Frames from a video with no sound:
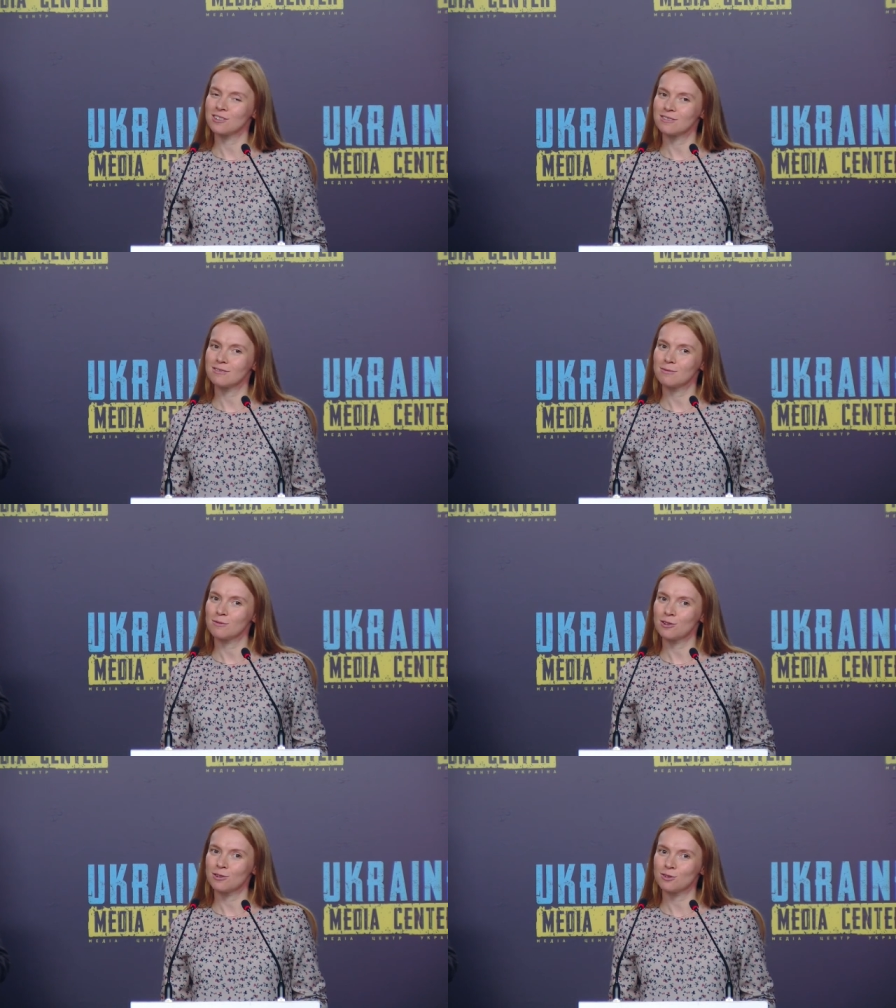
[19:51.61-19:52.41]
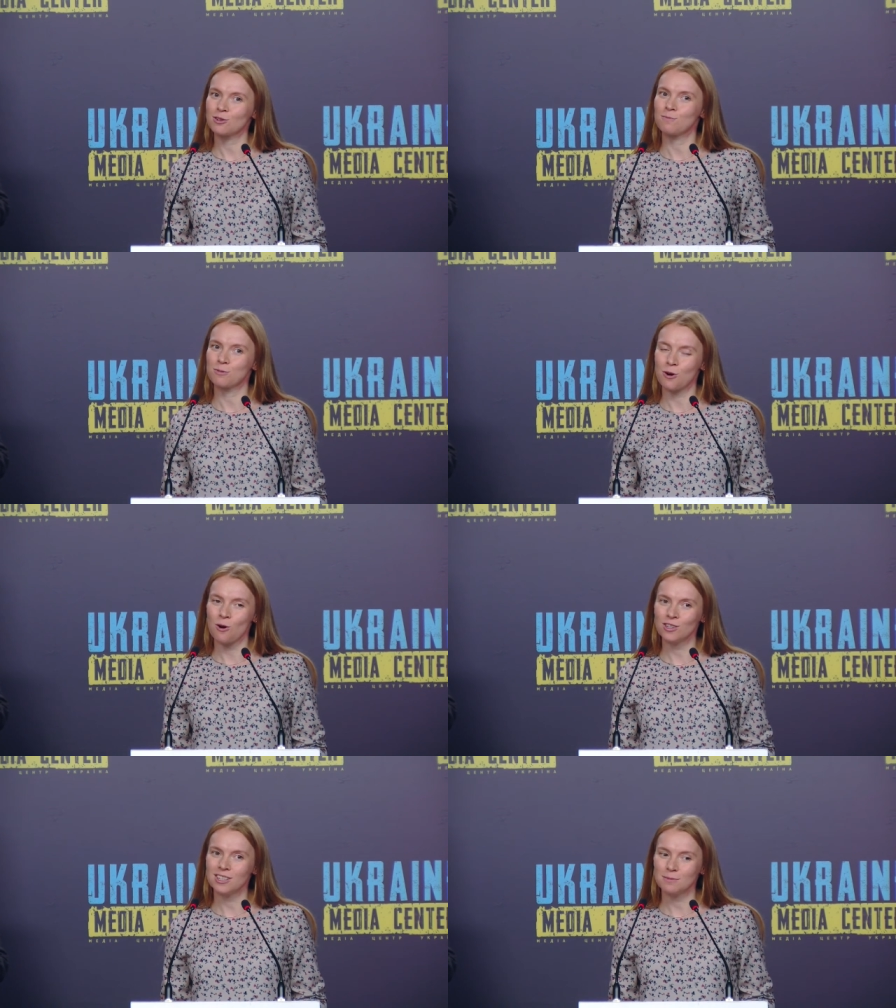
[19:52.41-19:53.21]
It's a unique history
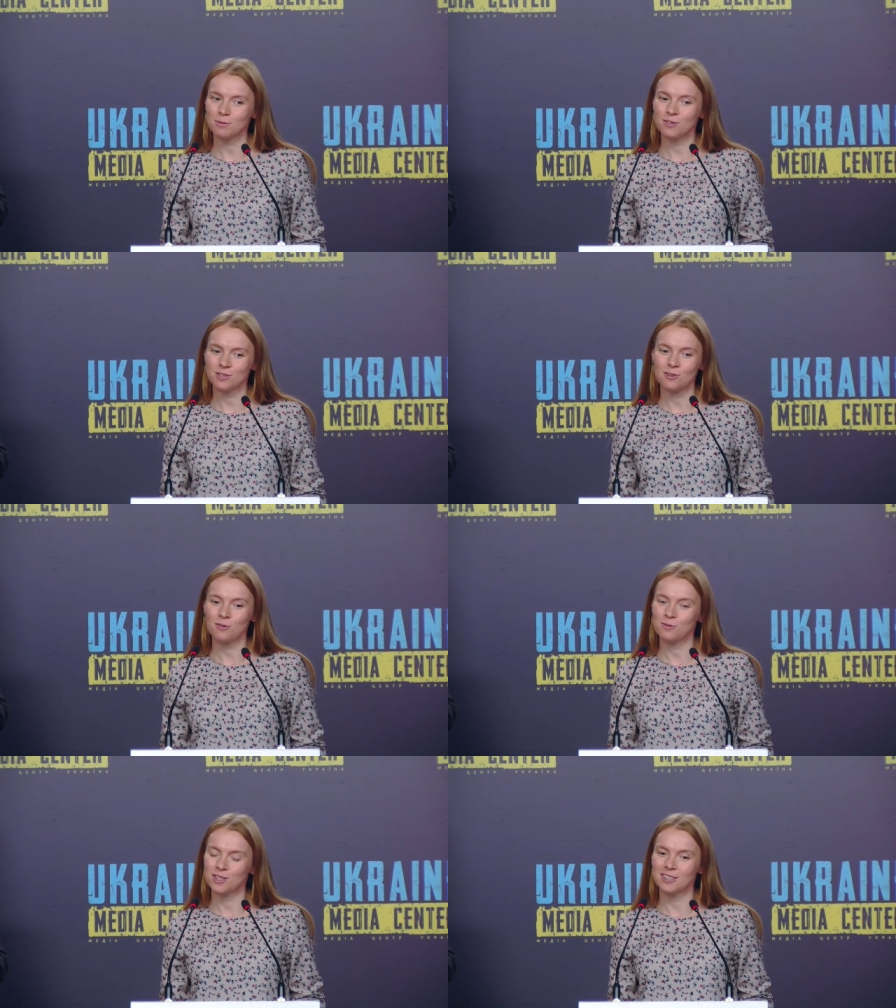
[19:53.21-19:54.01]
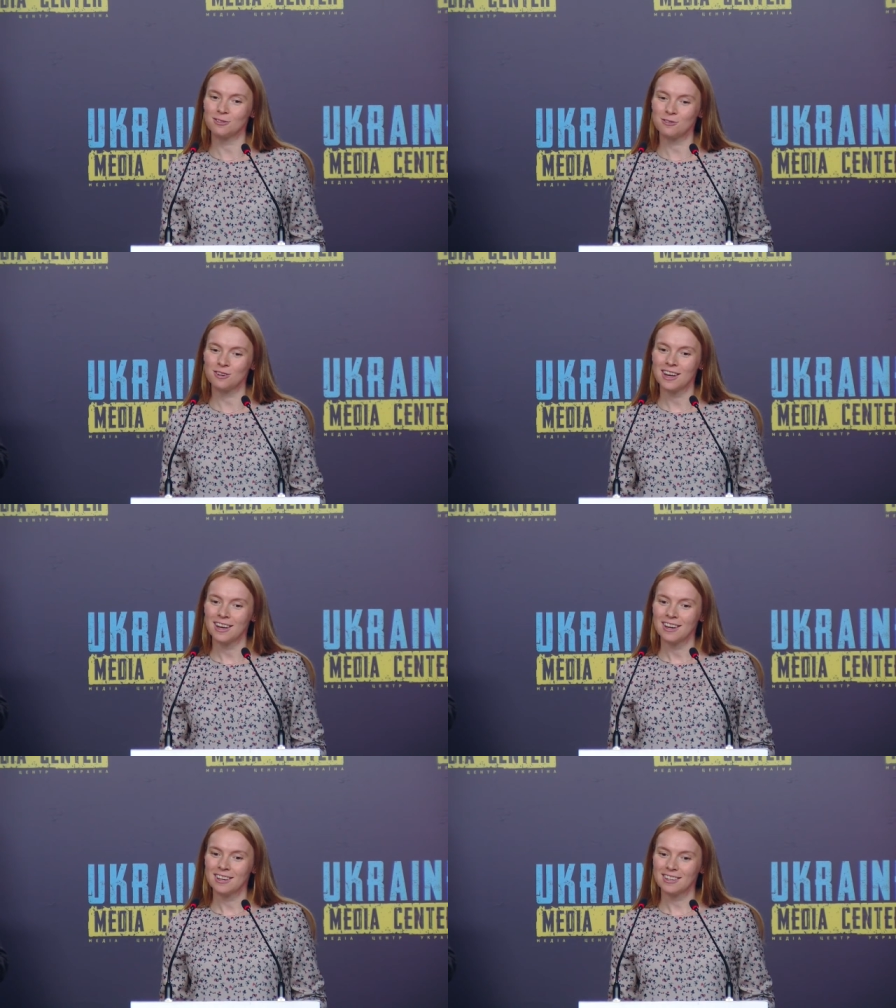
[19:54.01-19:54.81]
that everybody has to know
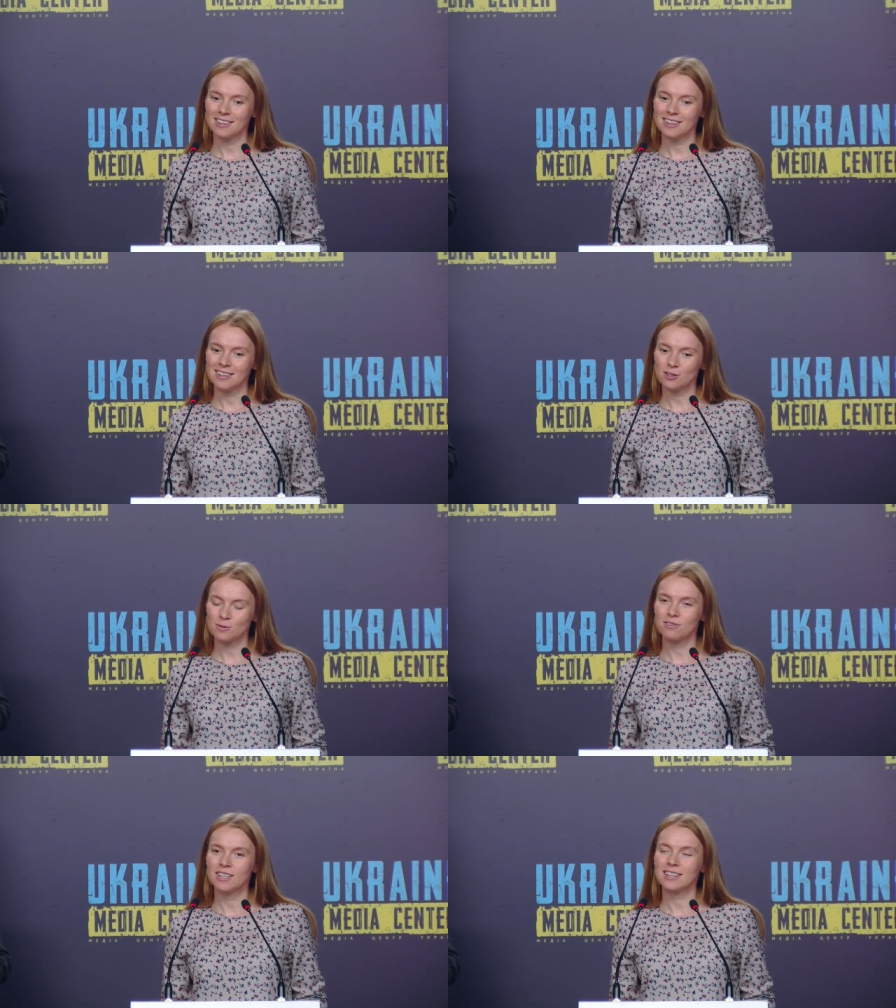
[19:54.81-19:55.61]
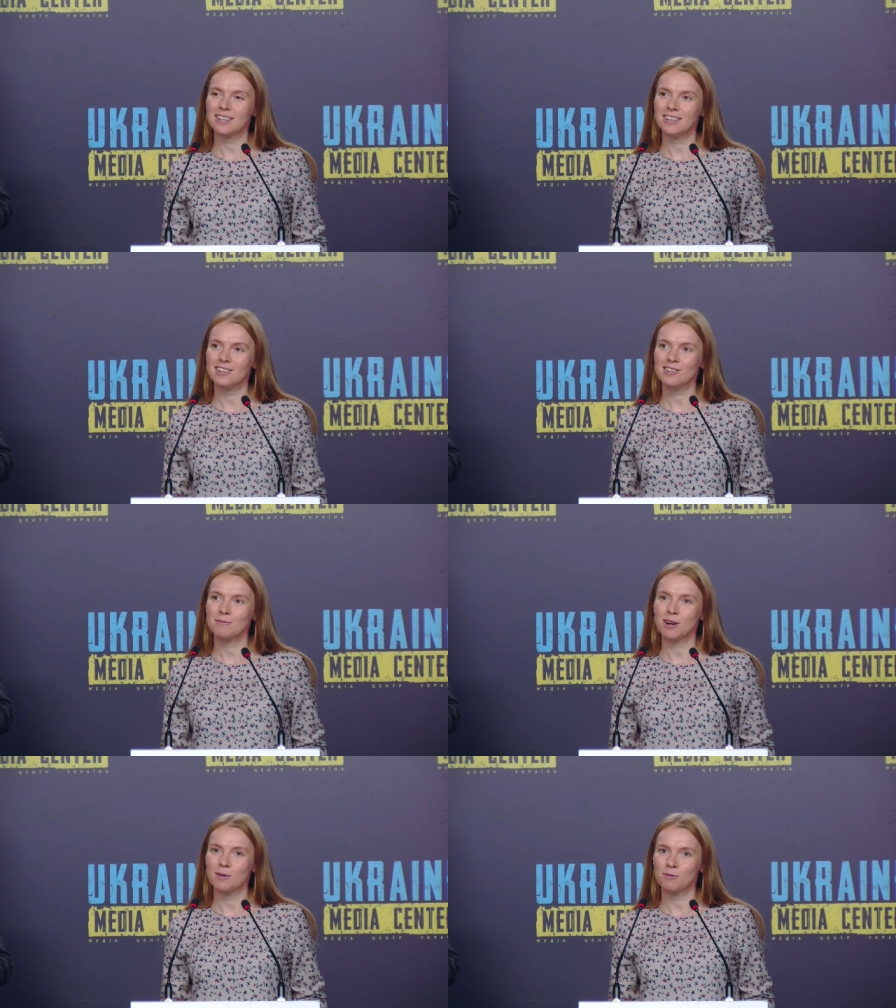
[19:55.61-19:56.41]
because you pass
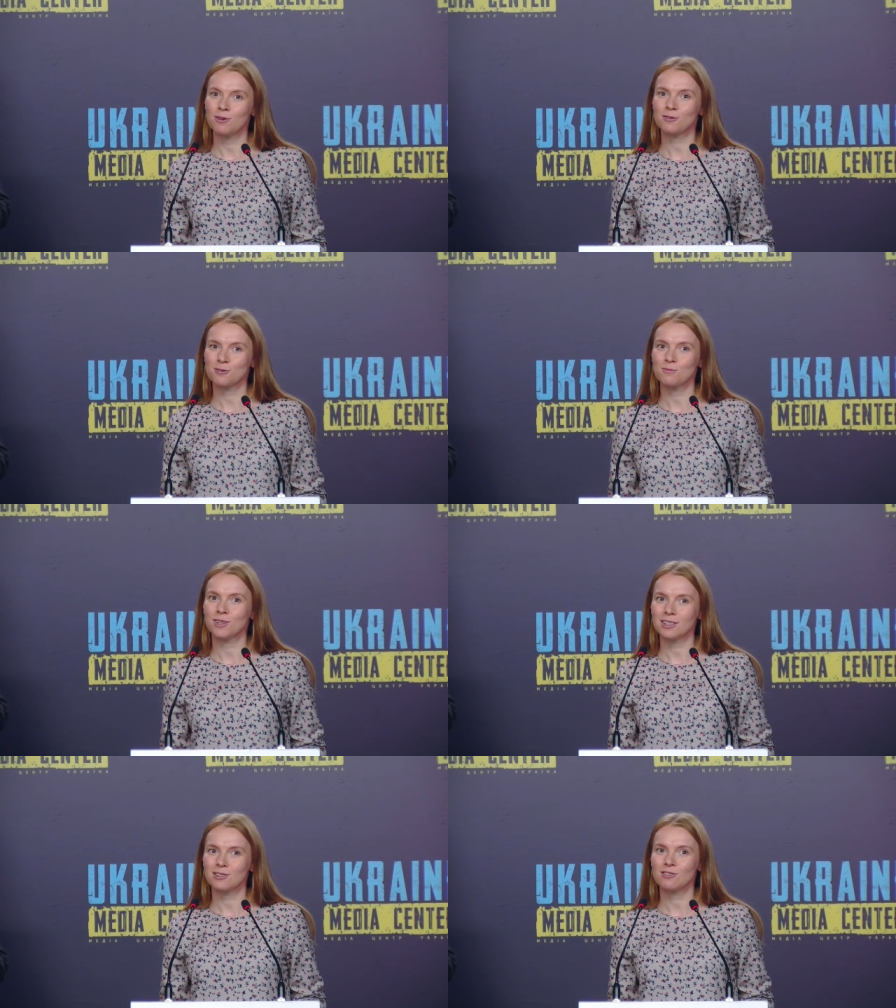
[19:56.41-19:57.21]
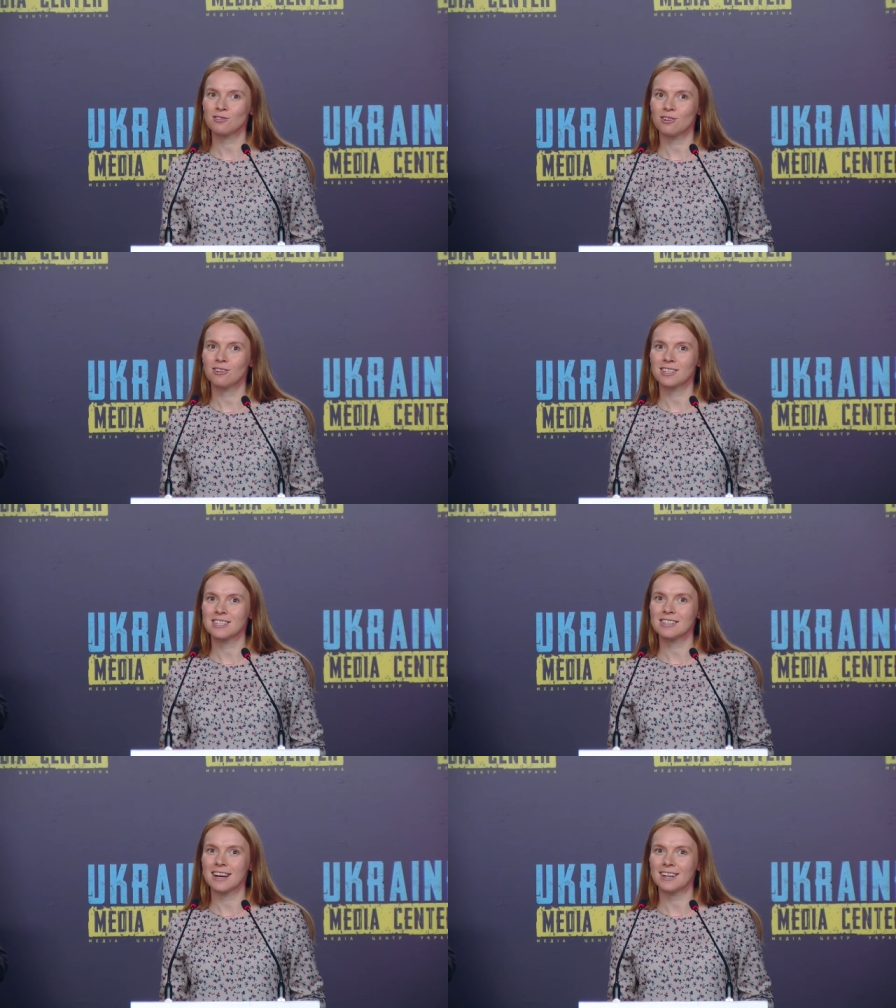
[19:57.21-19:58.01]
by and
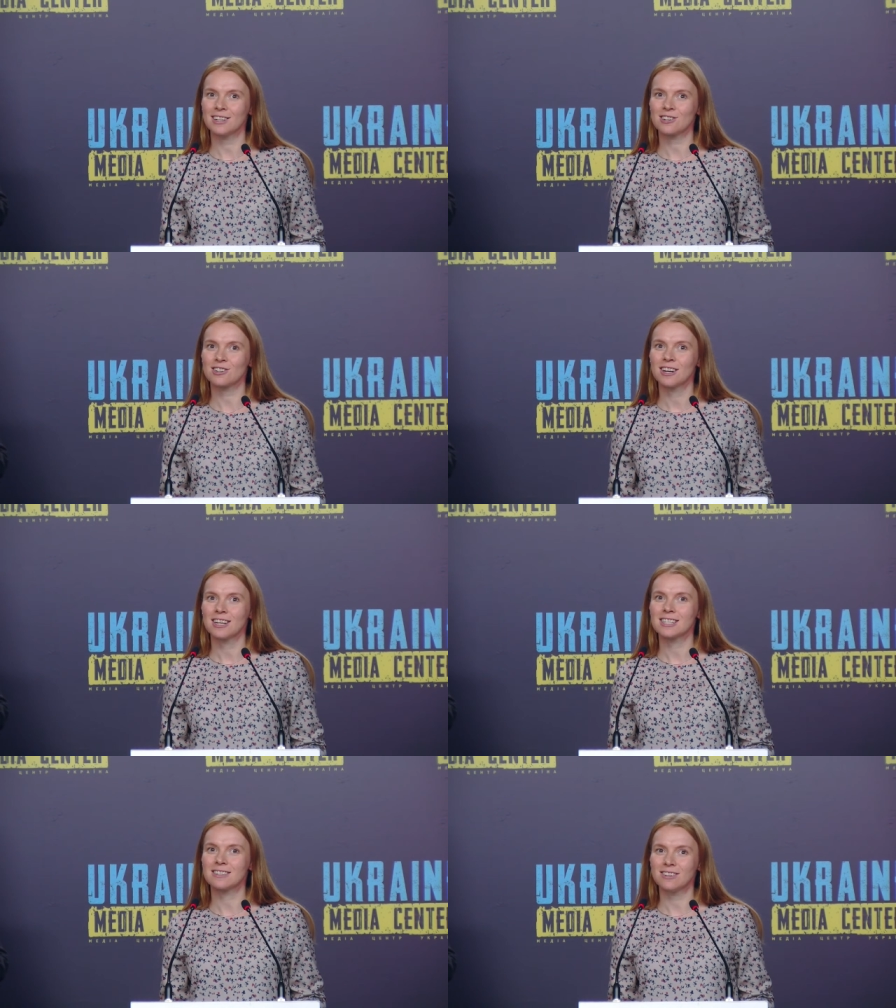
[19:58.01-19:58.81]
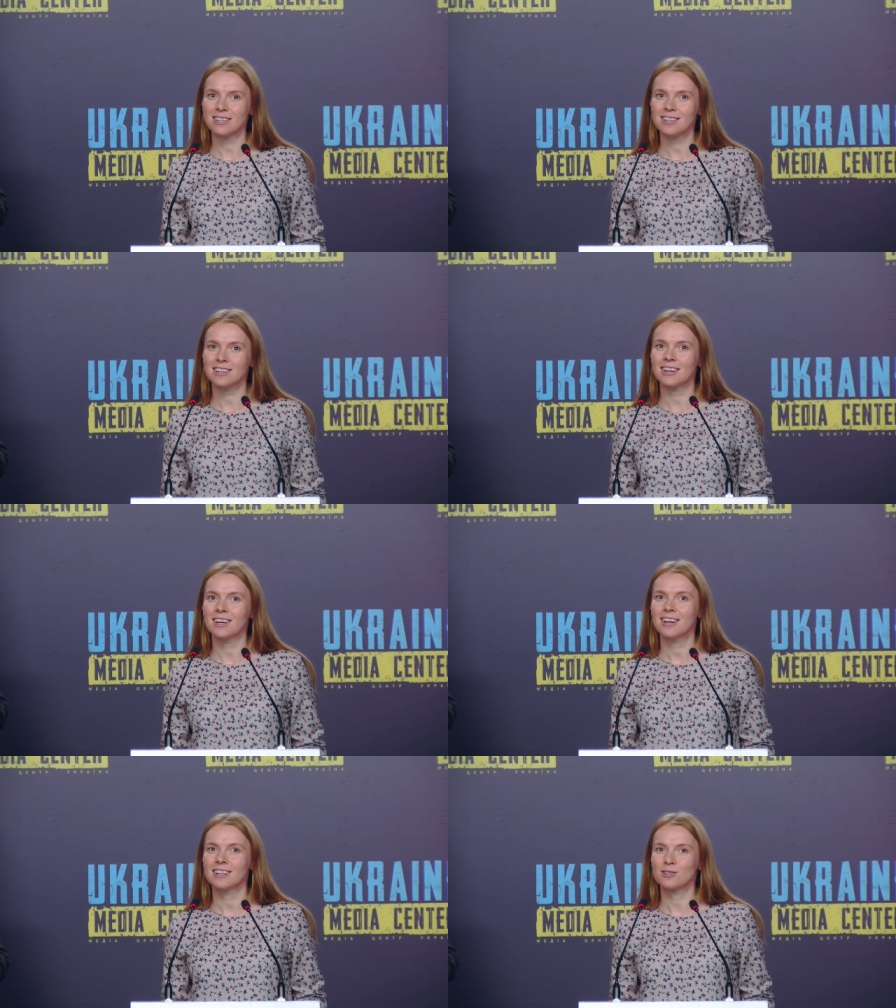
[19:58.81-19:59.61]
you need to know what's
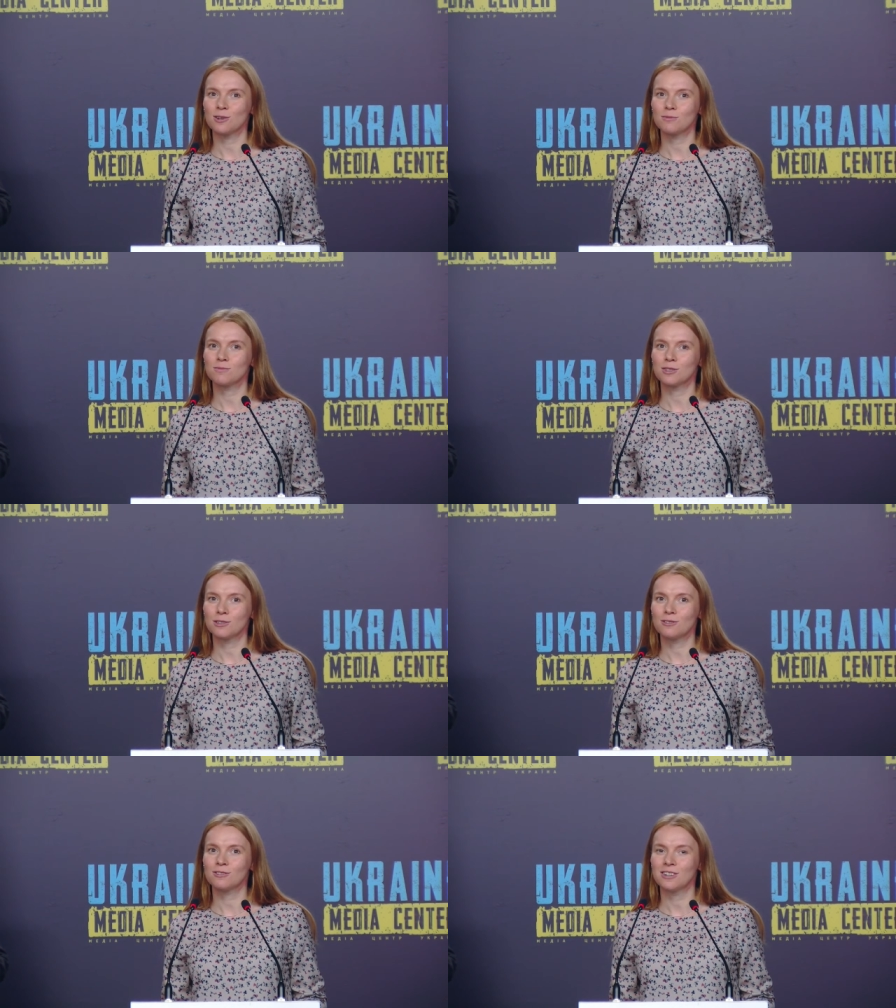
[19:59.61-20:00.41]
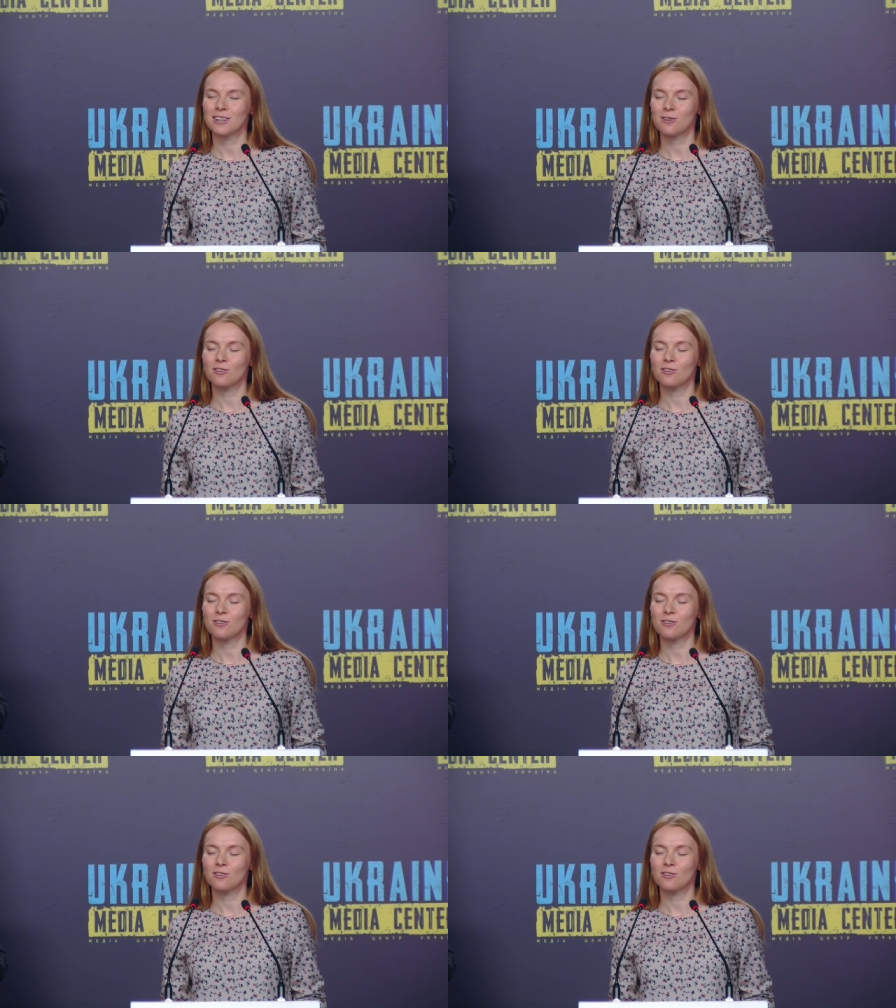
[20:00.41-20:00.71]
there and you need to